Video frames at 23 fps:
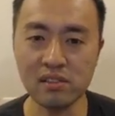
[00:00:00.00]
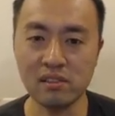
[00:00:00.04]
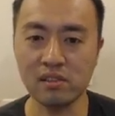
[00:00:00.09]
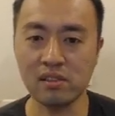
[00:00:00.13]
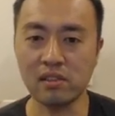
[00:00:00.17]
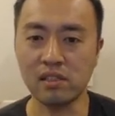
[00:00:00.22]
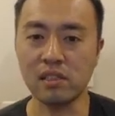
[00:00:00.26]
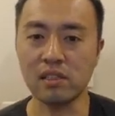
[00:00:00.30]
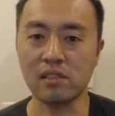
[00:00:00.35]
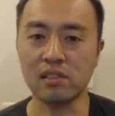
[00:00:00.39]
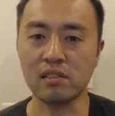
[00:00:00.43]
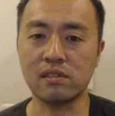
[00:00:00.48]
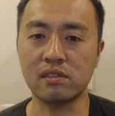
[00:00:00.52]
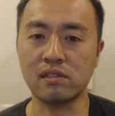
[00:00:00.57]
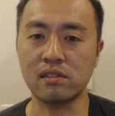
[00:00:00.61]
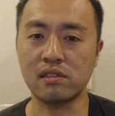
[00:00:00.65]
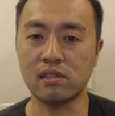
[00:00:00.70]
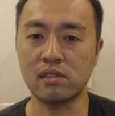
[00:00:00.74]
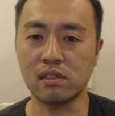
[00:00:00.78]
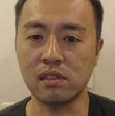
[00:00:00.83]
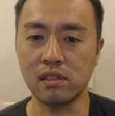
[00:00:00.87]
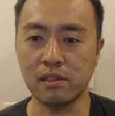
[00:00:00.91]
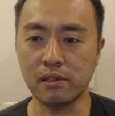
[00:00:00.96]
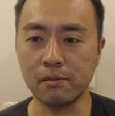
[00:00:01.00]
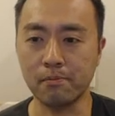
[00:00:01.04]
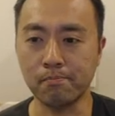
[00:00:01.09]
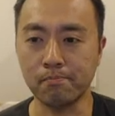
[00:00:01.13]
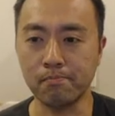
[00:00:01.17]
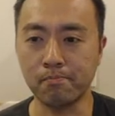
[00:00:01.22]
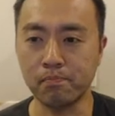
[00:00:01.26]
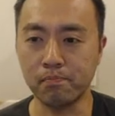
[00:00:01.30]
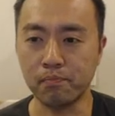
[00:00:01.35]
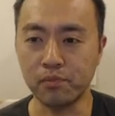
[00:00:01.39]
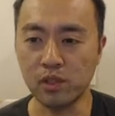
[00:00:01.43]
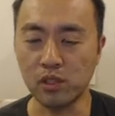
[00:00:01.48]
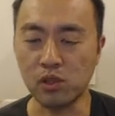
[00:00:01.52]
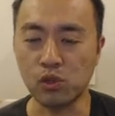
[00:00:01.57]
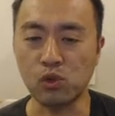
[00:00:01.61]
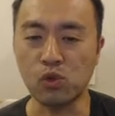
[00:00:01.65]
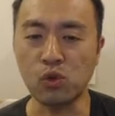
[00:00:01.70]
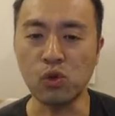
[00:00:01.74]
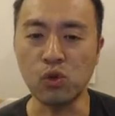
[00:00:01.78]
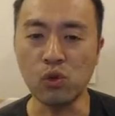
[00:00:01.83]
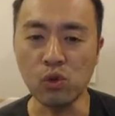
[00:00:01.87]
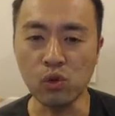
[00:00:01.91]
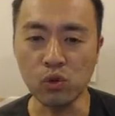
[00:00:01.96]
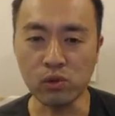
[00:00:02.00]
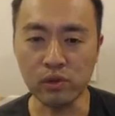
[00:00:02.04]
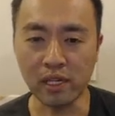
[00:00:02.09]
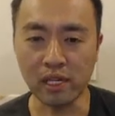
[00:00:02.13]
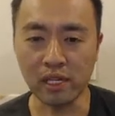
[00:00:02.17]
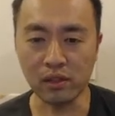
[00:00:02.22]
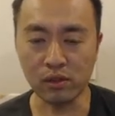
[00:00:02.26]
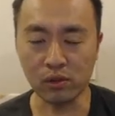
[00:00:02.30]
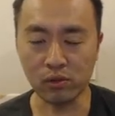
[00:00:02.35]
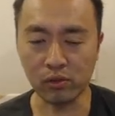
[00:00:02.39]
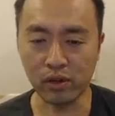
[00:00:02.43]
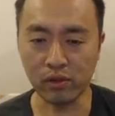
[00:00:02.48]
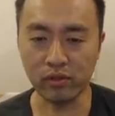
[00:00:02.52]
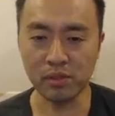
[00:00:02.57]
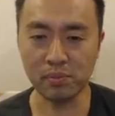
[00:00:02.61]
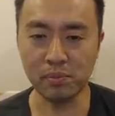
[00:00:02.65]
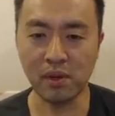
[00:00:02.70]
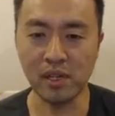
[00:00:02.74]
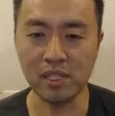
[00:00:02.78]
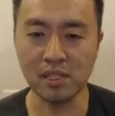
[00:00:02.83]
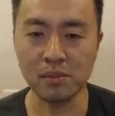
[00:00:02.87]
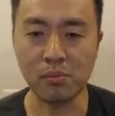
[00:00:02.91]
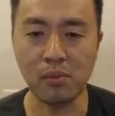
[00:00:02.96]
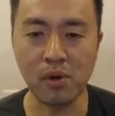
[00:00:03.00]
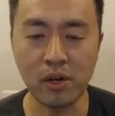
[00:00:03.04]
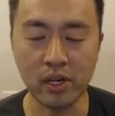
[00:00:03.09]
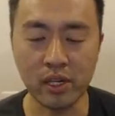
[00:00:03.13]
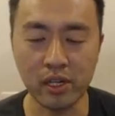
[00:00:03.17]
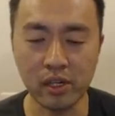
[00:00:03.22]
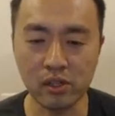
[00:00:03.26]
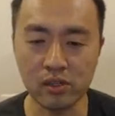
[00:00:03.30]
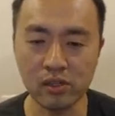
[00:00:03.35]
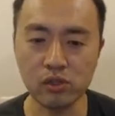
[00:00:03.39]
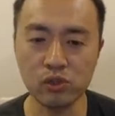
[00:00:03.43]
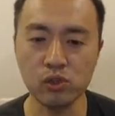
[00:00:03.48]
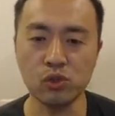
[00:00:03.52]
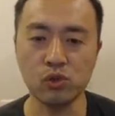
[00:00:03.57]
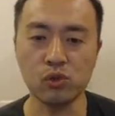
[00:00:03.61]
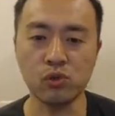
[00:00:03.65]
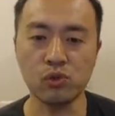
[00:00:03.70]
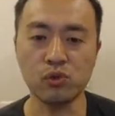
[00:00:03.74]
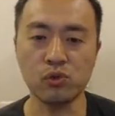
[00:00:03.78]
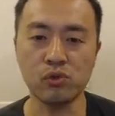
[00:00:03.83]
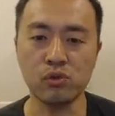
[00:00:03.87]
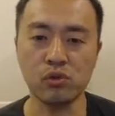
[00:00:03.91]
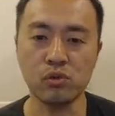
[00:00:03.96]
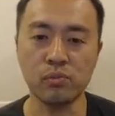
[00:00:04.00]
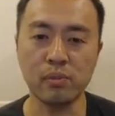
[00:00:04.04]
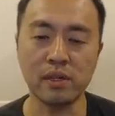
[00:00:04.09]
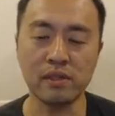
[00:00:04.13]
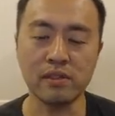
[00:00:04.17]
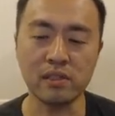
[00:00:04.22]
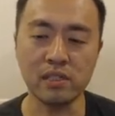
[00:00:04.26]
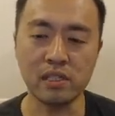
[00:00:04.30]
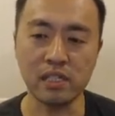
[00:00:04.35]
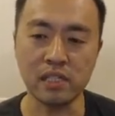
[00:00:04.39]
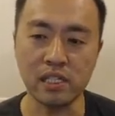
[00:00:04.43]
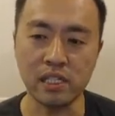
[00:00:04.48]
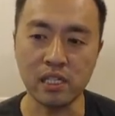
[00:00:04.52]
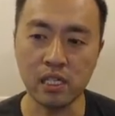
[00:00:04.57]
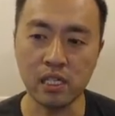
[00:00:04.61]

it's a tool that direct response marketers use to basically